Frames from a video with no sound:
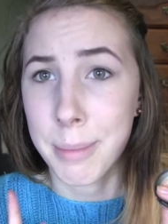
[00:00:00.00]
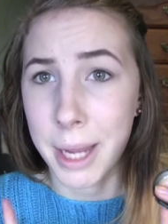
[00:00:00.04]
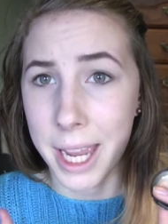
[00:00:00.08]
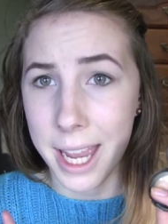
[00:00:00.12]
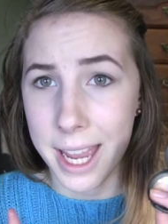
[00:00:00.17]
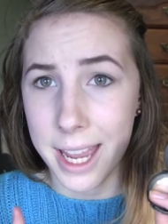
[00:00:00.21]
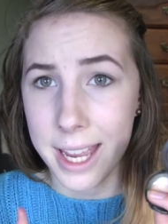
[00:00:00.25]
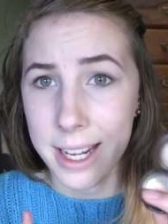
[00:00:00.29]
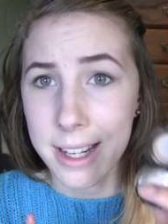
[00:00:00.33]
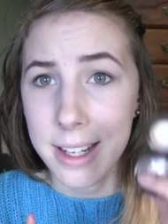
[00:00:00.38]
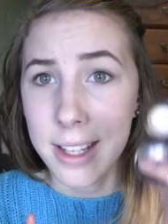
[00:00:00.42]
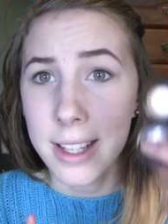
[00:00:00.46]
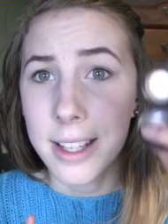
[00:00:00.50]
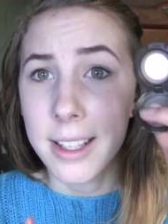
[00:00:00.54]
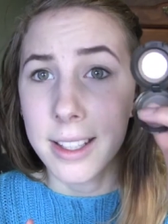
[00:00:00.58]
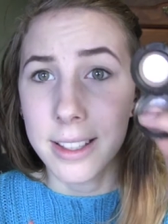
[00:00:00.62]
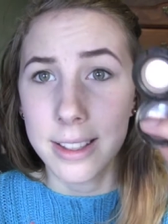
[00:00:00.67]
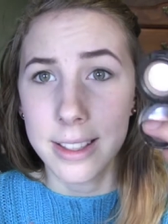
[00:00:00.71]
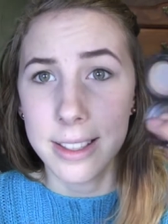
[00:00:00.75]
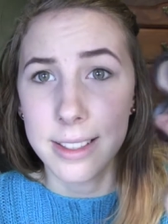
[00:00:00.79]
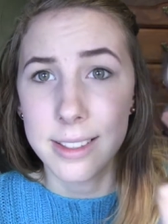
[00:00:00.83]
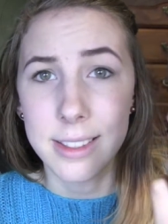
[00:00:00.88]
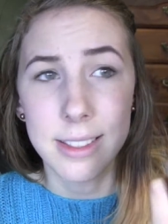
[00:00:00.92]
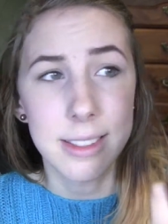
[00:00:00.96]
pan.
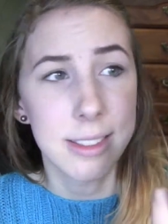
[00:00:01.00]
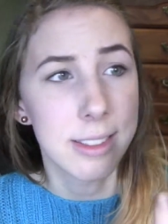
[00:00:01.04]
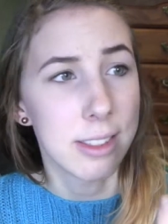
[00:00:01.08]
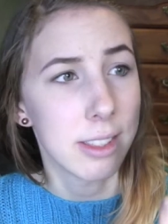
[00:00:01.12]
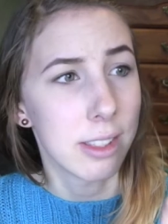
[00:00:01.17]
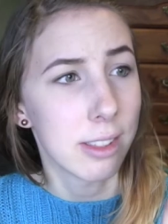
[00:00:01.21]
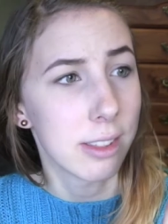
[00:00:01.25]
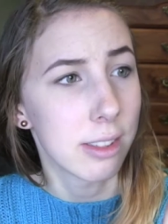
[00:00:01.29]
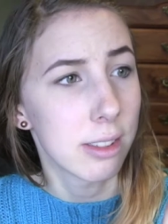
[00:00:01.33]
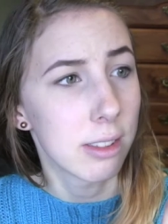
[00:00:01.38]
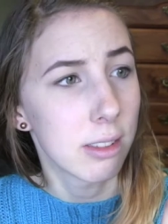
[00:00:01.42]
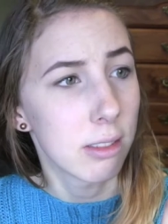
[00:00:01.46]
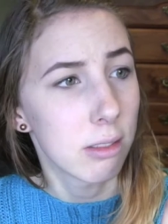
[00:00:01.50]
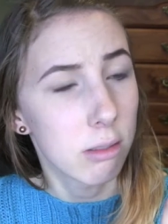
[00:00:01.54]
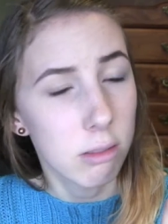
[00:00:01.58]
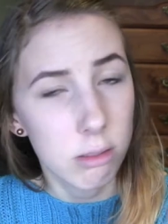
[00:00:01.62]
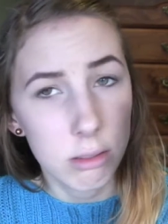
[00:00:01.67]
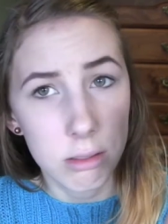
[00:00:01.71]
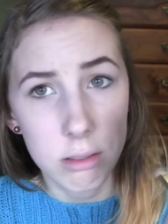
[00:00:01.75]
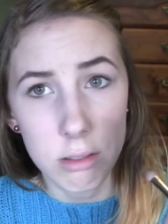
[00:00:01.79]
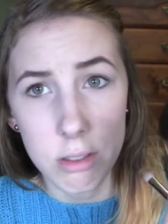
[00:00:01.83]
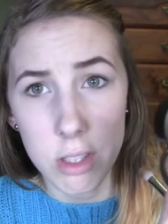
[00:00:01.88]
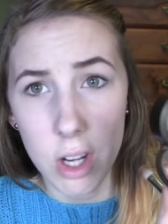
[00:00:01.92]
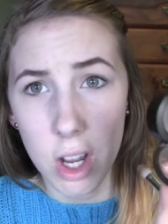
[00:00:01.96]
This is just
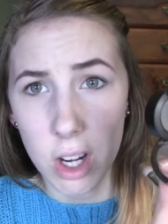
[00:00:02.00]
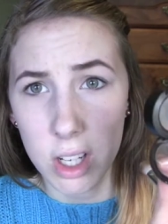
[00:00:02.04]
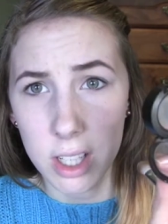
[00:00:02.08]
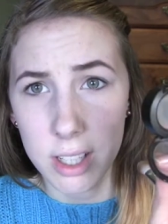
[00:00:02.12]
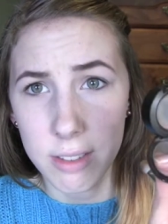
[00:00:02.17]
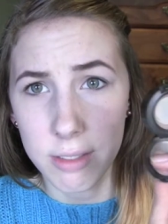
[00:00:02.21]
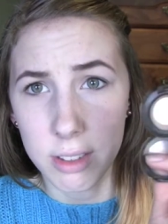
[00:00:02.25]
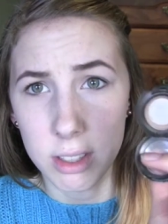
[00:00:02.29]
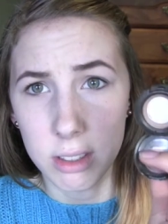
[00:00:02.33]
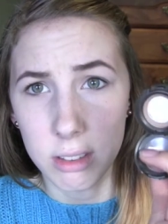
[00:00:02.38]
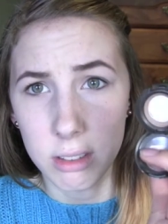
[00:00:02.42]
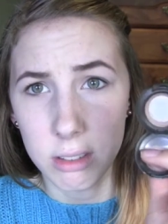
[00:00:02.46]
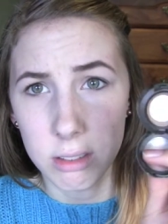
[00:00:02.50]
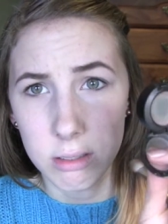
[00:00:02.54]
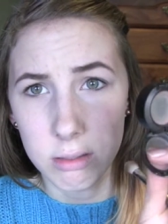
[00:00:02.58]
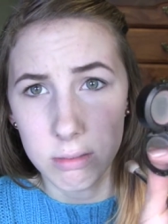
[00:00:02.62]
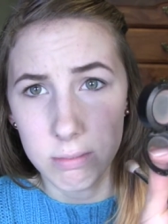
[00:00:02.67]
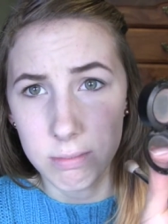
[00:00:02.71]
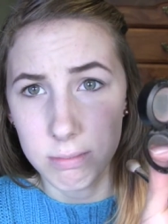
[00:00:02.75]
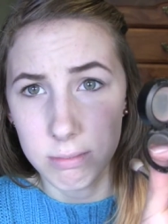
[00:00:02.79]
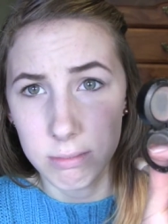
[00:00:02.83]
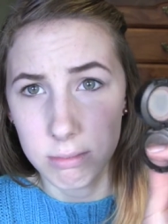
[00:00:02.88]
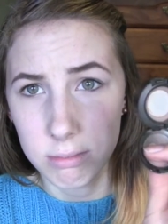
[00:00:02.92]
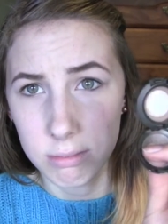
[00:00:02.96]
not even
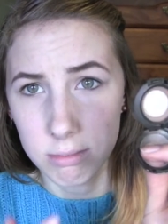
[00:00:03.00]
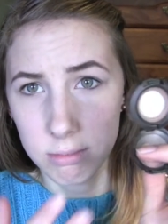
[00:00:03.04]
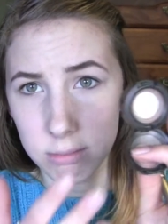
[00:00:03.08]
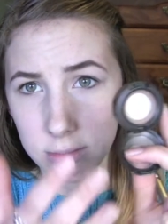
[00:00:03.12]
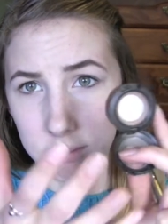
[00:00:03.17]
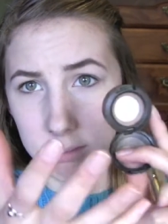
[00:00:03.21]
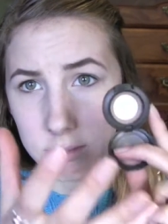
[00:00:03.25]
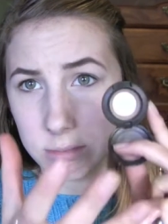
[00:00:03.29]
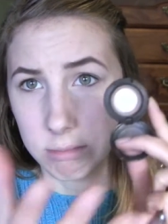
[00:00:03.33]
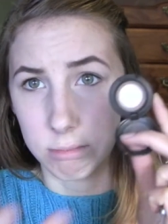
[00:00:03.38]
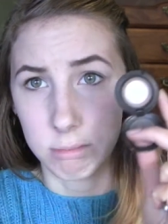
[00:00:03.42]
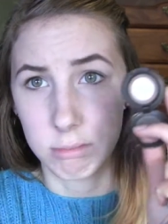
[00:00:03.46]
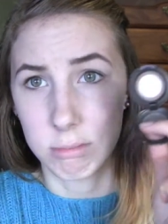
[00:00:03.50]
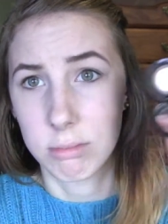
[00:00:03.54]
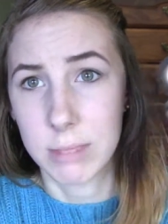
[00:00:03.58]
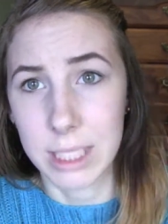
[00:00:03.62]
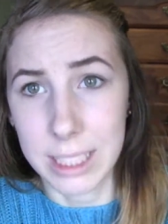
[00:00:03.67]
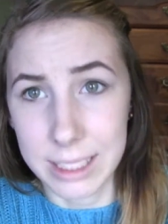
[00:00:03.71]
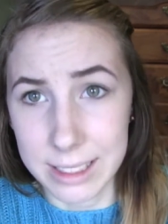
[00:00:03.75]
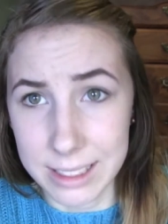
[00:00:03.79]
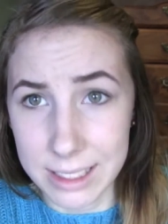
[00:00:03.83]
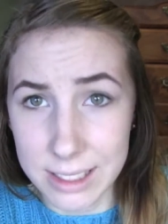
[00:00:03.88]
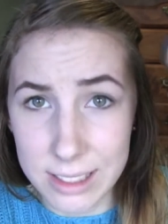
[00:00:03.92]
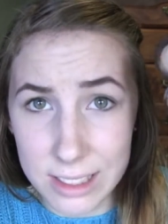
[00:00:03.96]

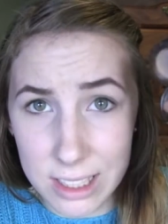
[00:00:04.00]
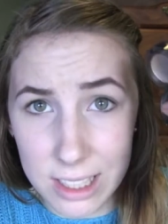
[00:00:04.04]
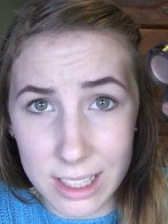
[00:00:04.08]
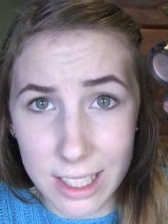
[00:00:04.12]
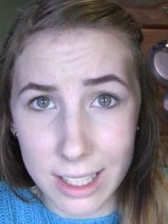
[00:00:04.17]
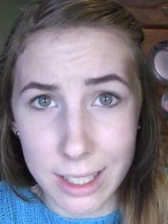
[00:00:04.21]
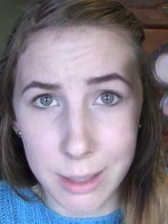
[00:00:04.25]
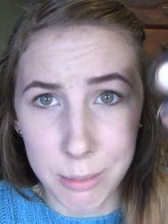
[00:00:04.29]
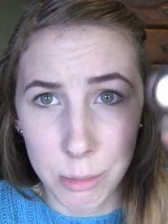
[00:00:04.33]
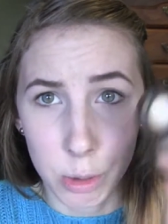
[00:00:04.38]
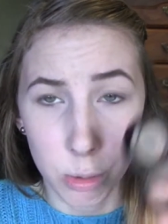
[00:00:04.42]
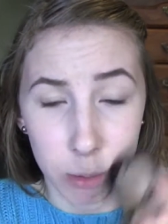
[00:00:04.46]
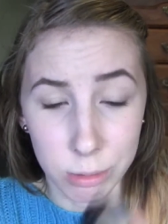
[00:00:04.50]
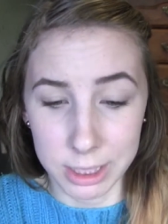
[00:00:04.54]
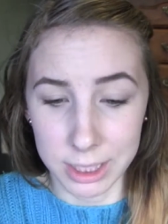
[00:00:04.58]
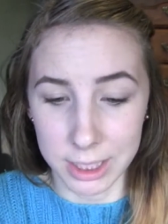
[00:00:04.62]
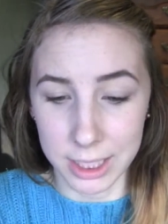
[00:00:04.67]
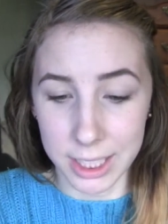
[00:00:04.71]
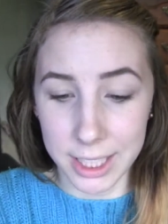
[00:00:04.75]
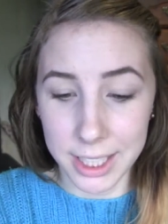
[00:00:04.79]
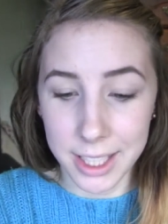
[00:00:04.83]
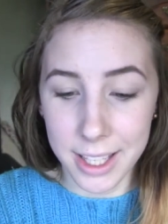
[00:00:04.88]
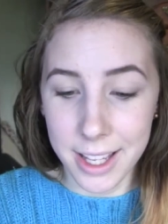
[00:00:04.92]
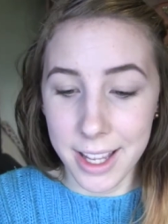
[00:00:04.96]
existent anymore,
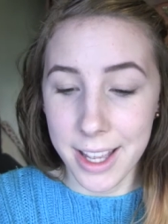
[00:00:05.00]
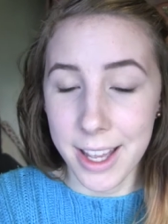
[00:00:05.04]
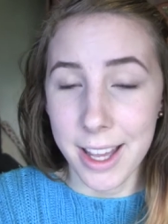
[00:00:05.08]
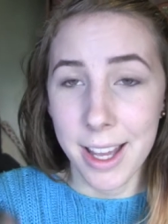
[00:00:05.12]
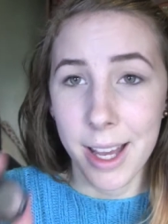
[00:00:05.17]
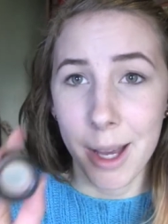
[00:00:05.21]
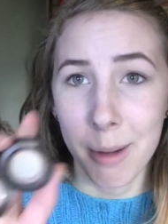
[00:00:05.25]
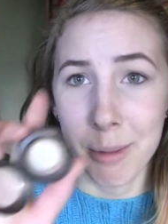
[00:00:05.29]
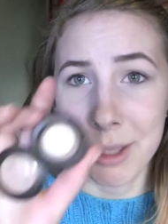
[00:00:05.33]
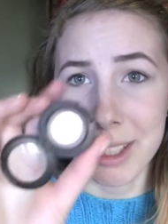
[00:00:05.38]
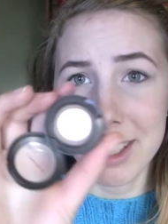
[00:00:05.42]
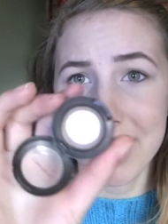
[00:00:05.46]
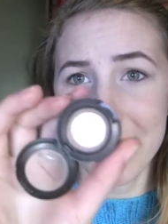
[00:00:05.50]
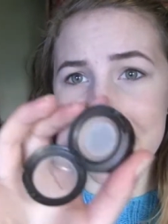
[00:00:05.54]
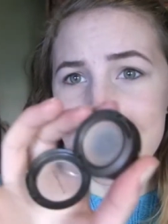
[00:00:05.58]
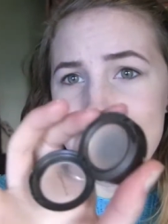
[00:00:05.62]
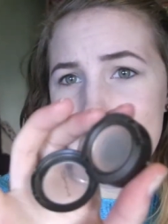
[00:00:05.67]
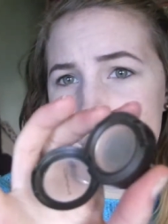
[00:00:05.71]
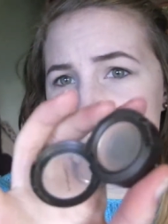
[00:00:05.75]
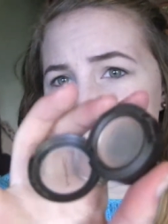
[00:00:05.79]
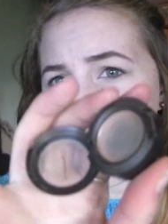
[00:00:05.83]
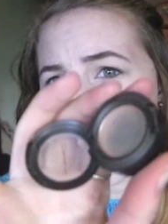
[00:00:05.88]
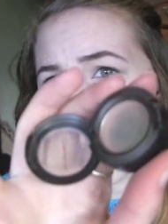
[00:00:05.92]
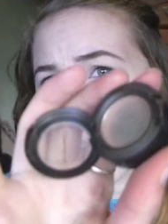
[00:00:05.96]
really. It's just
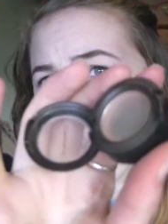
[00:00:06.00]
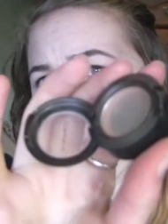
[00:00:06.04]
a